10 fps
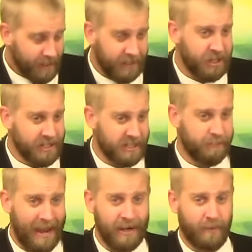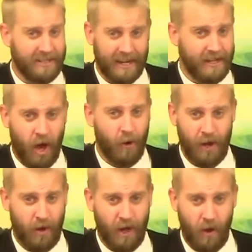And Jesus explained to him, he's like, no,
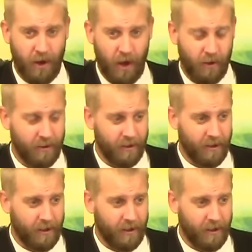no, no, no.